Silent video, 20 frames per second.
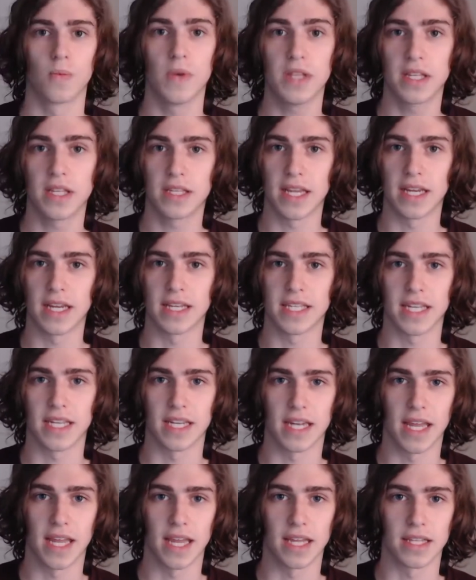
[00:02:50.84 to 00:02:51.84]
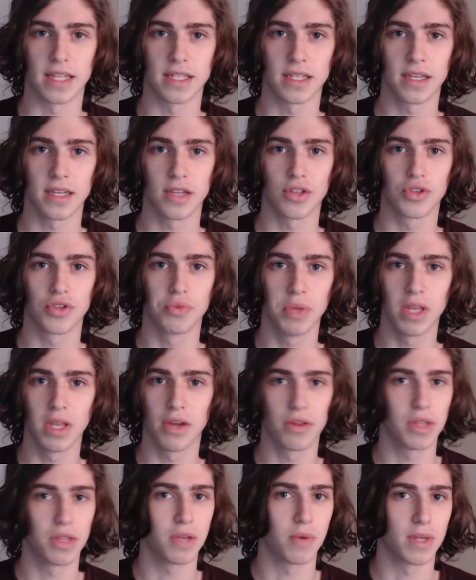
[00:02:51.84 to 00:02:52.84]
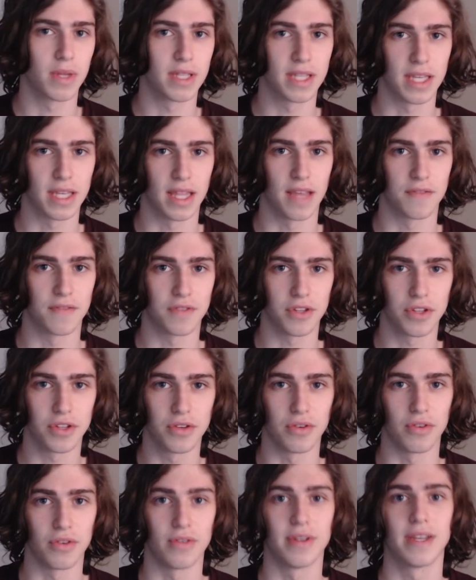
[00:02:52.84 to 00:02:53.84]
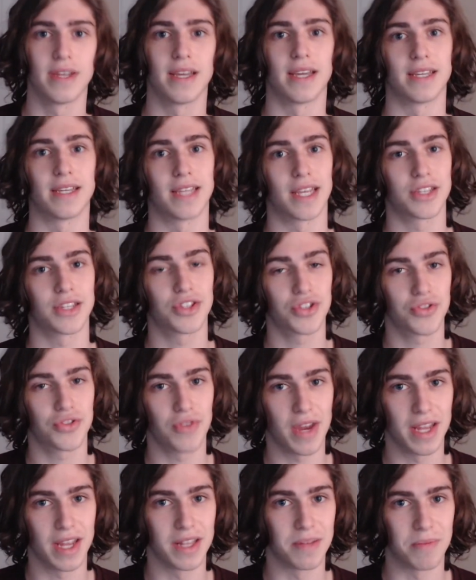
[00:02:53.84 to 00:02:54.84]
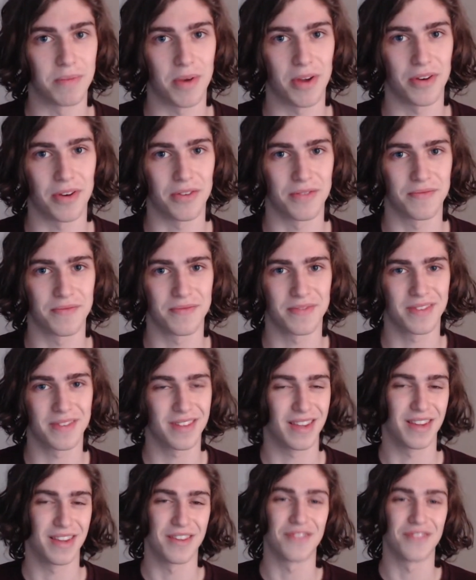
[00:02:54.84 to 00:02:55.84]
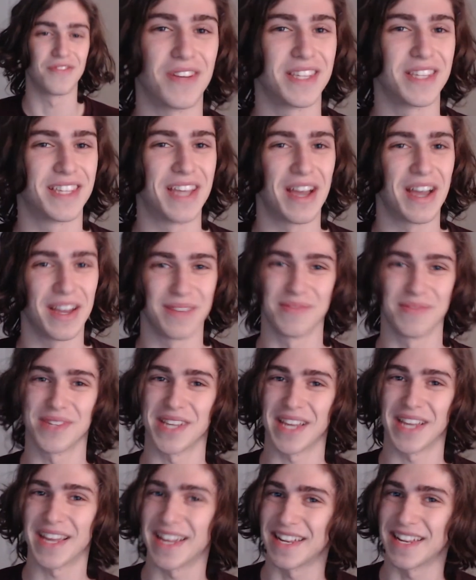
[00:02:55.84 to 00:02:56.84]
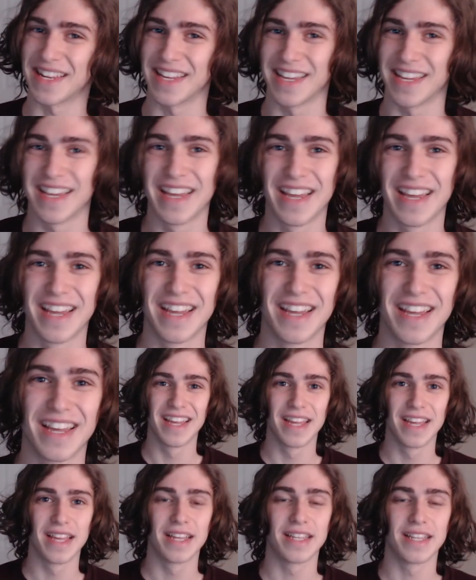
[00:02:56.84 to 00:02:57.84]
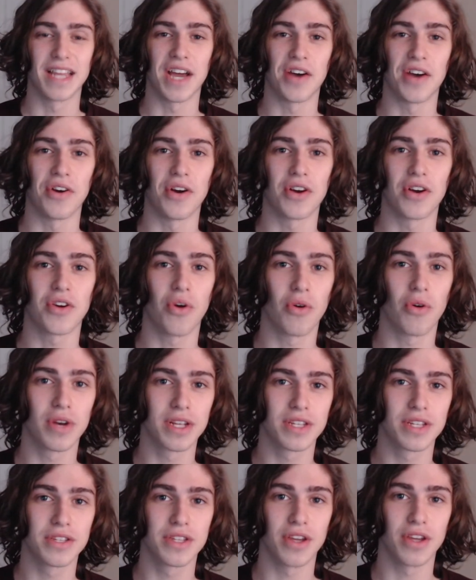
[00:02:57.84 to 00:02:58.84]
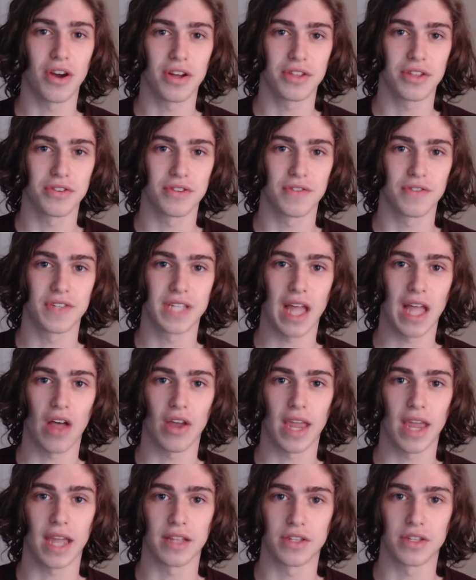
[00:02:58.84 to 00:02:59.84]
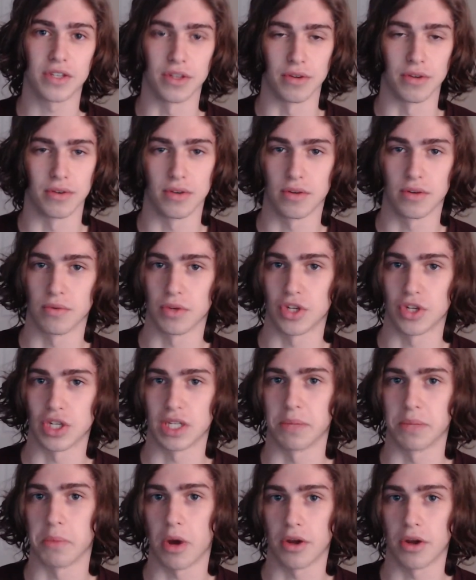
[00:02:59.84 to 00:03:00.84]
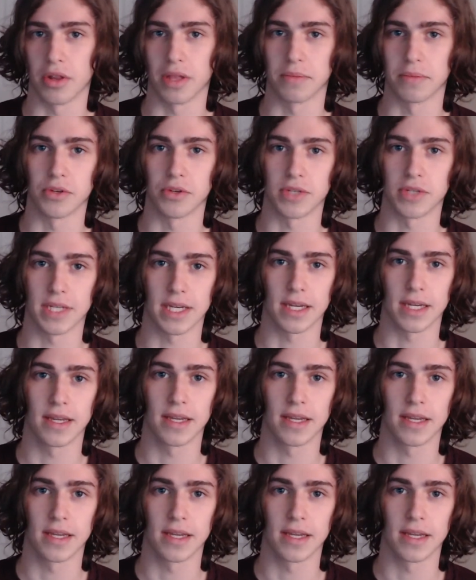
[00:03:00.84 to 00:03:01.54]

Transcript: With the dataset in hand, there's really only one thing left to do, and that's train the model. Fun times ahead. Now, according to the authors of StyleGAN 2, which is the model I'm using,